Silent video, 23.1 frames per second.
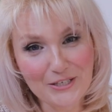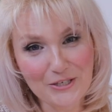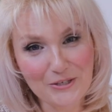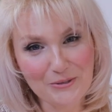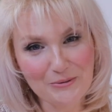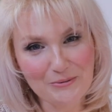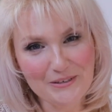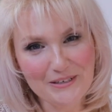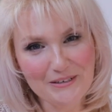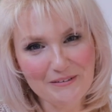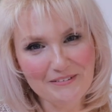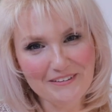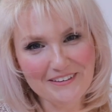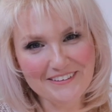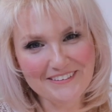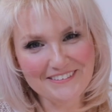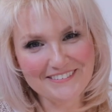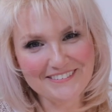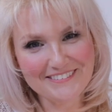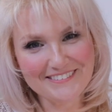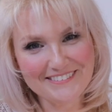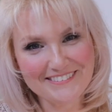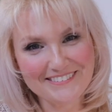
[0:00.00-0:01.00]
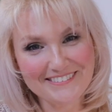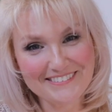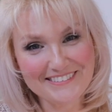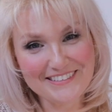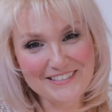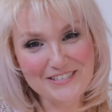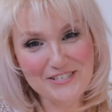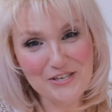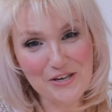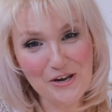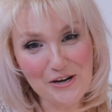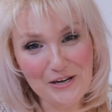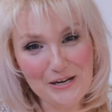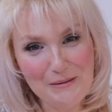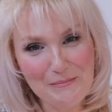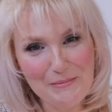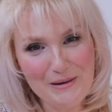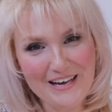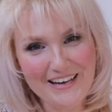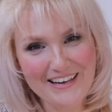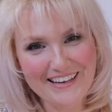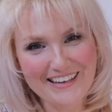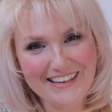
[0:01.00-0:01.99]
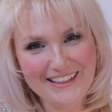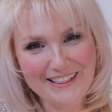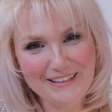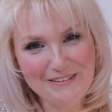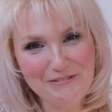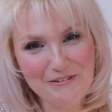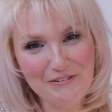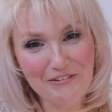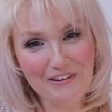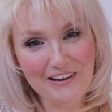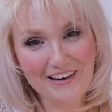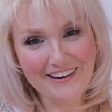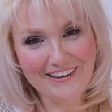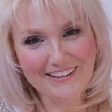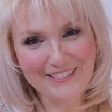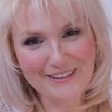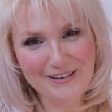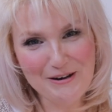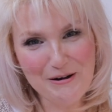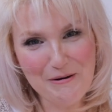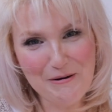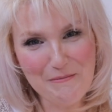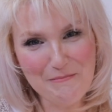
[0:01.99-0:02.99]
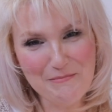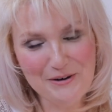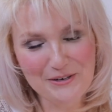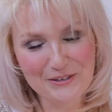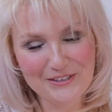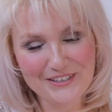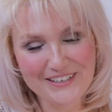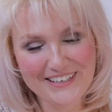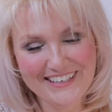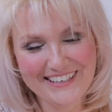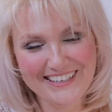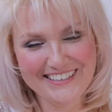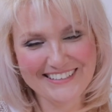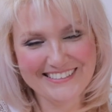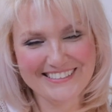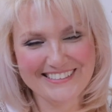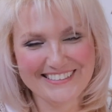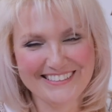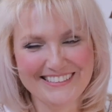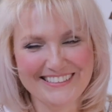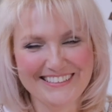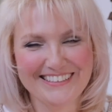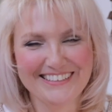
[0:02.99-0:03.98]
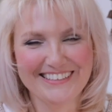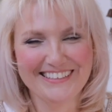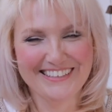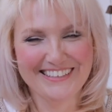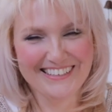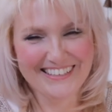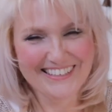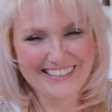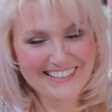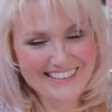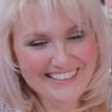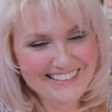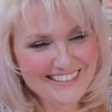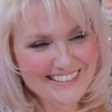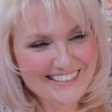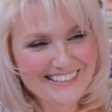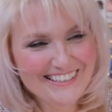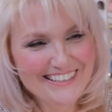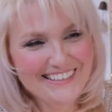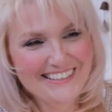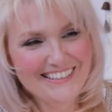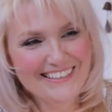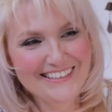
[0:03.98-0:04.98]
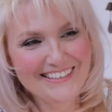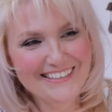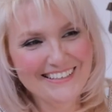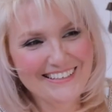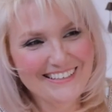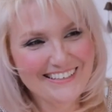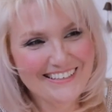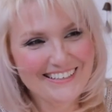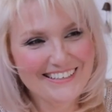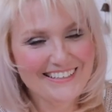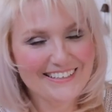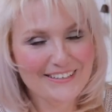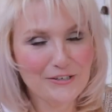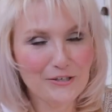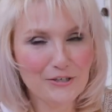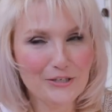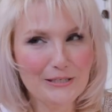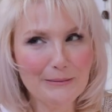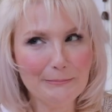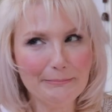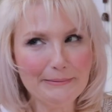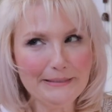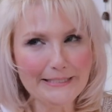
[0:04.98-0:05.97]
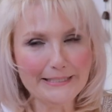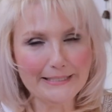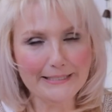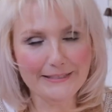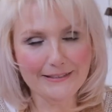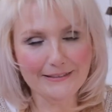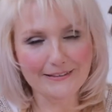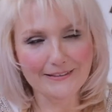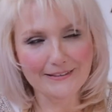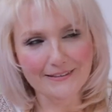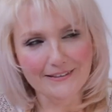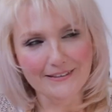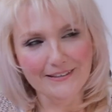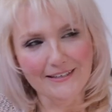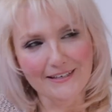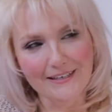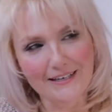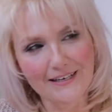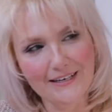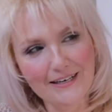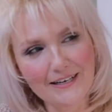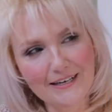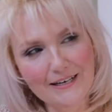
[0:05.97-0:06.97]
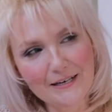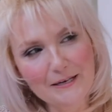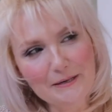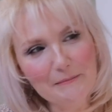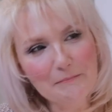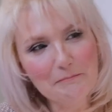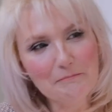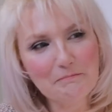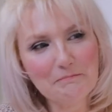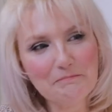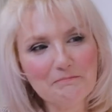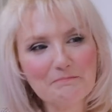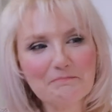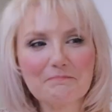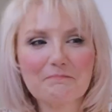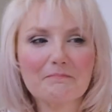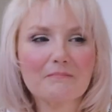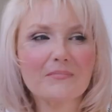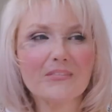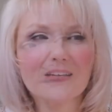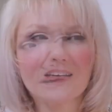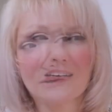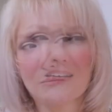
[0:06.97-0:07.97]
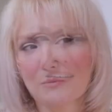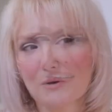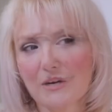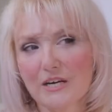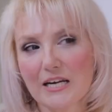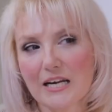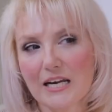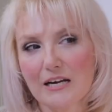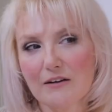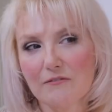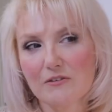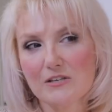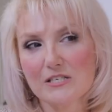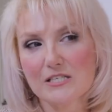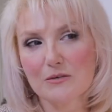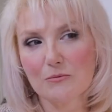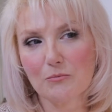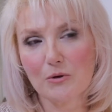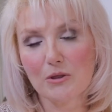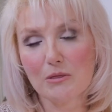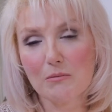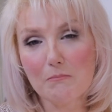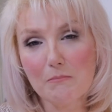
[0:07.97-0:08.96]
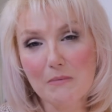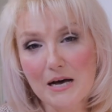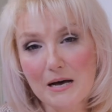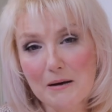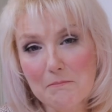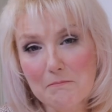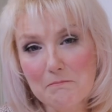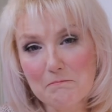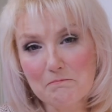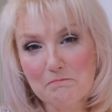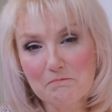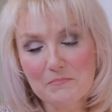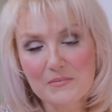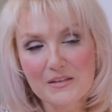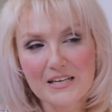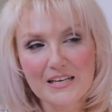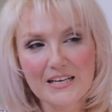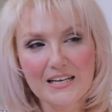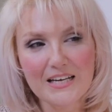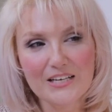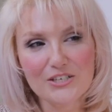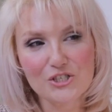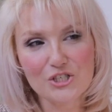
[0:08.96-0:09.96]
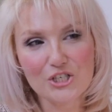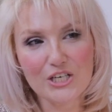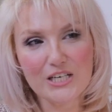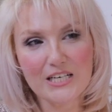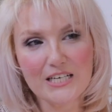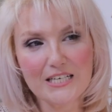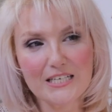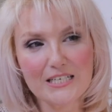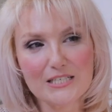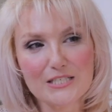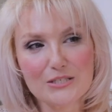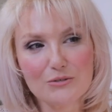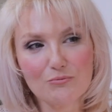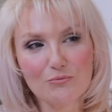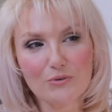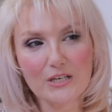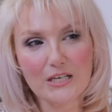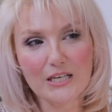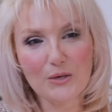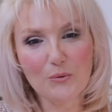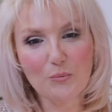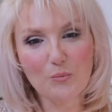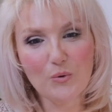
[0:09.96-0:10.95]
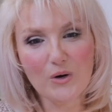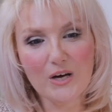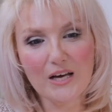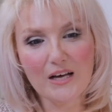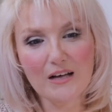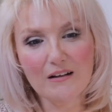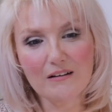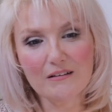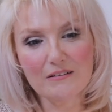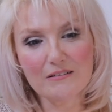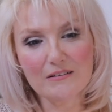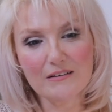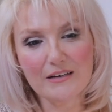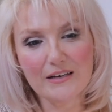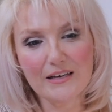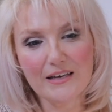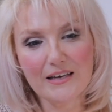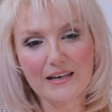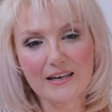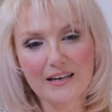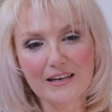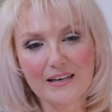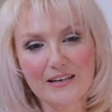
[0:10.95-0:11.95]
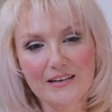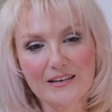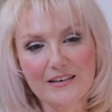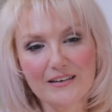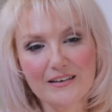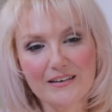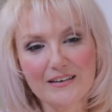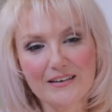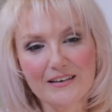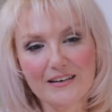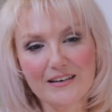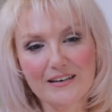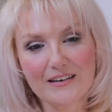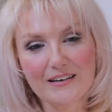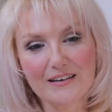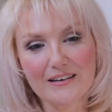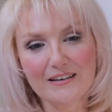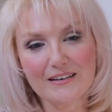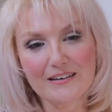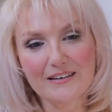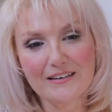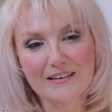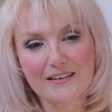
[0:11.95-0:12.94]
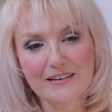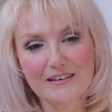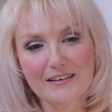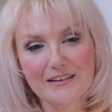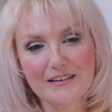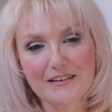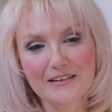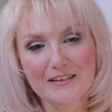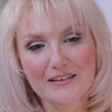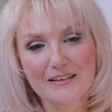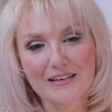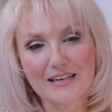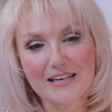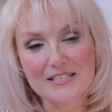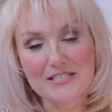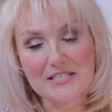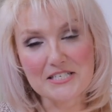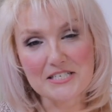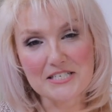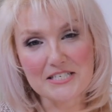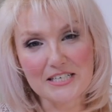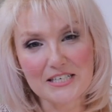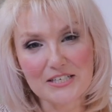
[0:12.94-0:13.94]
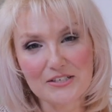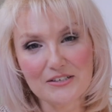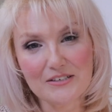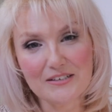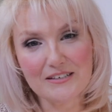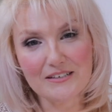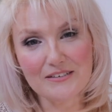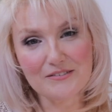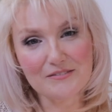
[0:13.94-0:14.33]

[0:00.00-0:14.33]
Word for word: got away with it. It's the only barking that we've had in the whole podcast. Good on you, buddy. I went and had a visit with Mum. She is really well, and as I said,